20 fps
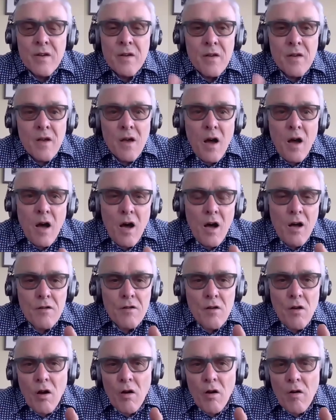
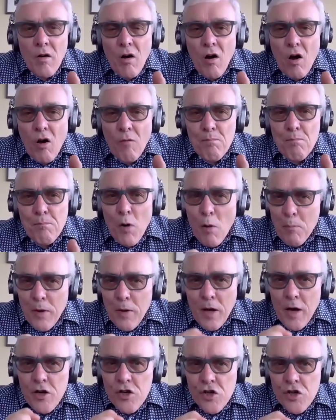On
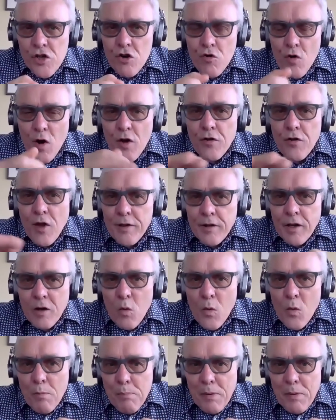population growth, I think
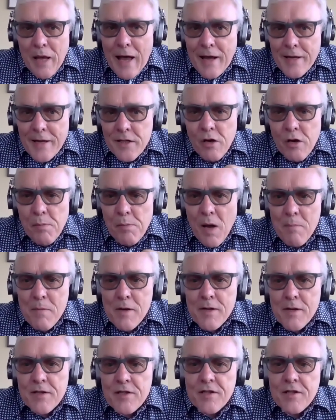we'll plateau by
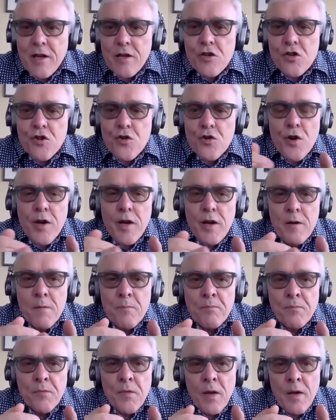mid-century.
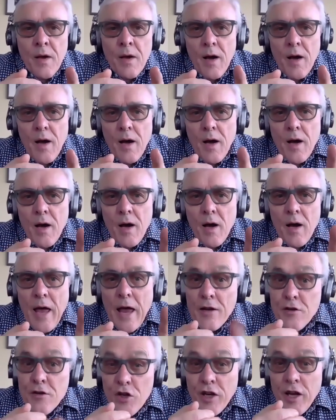
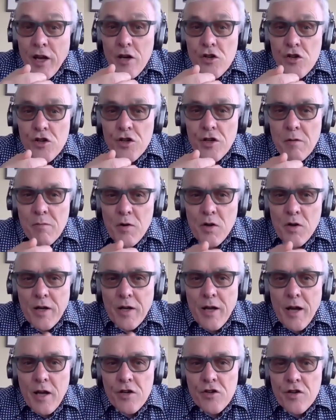Education and
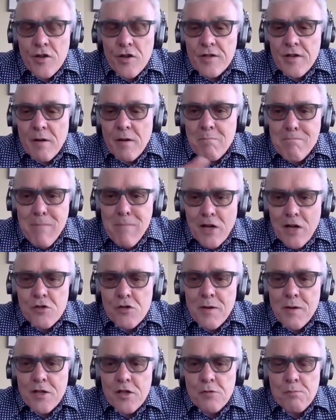communications are much,
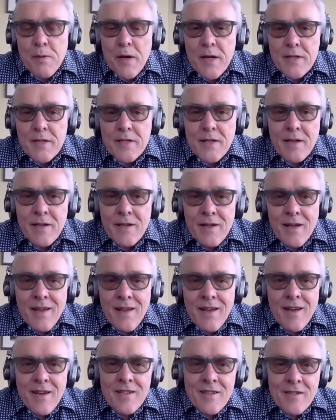much better.
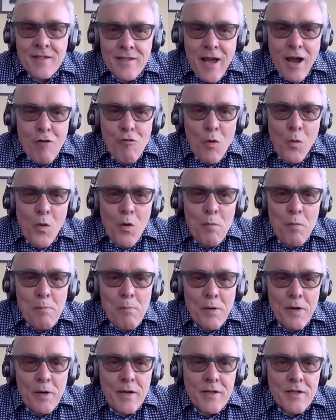Sarah will be
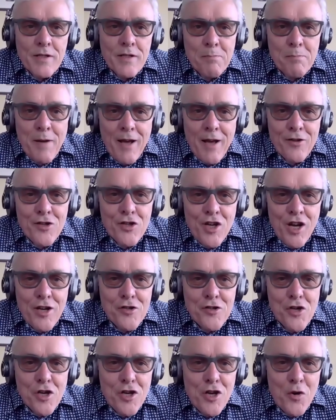pleased about the
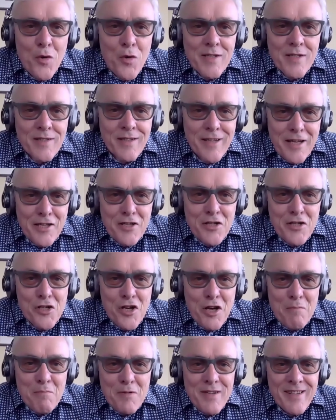change in US
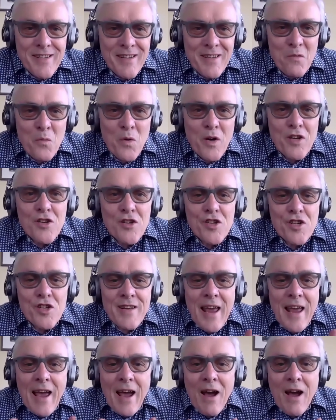leadership, which
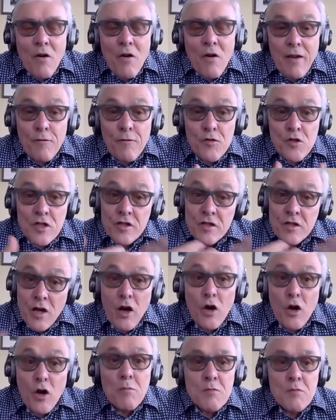now gives us
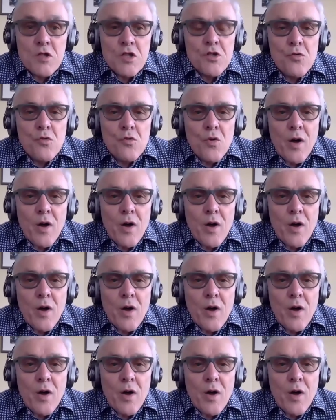hope to